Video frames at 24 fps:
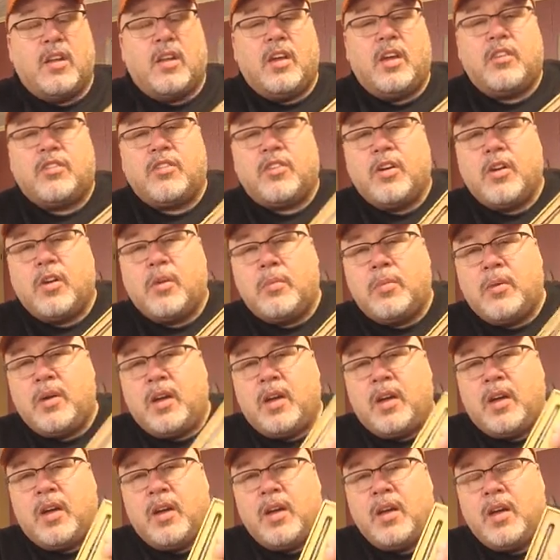is going to
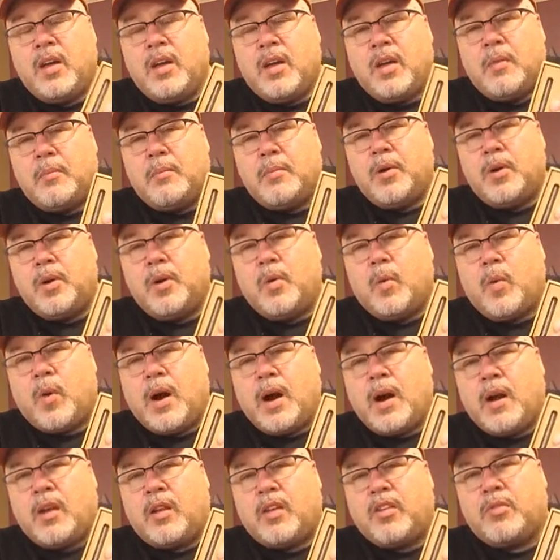be putting a
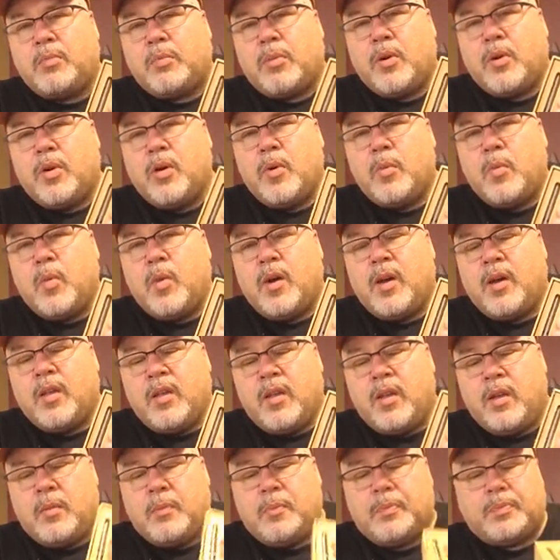wireless probe with
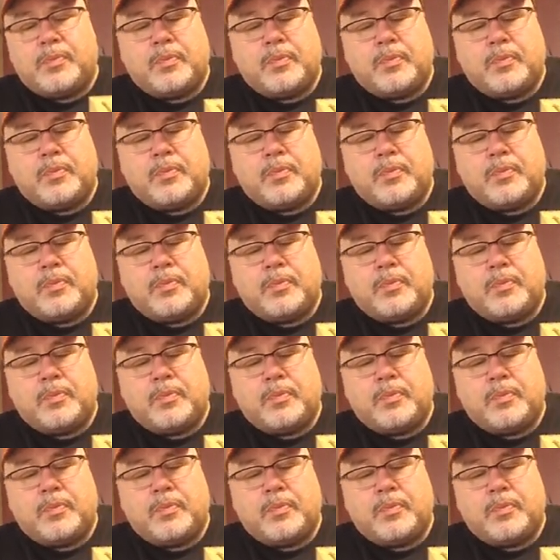it.